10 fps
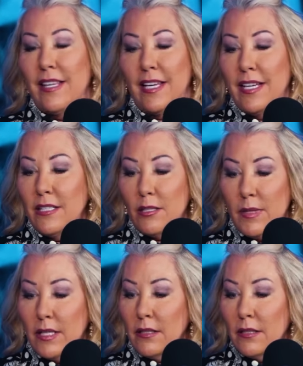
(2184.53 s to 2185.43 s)
the
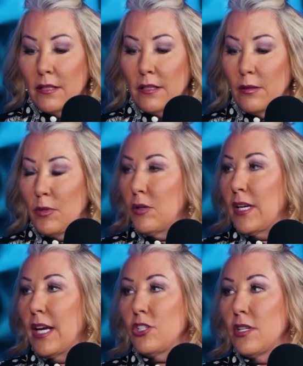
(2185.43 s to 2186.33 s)
intimate
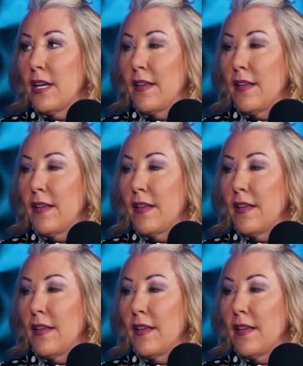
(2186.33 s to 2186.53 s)
communication,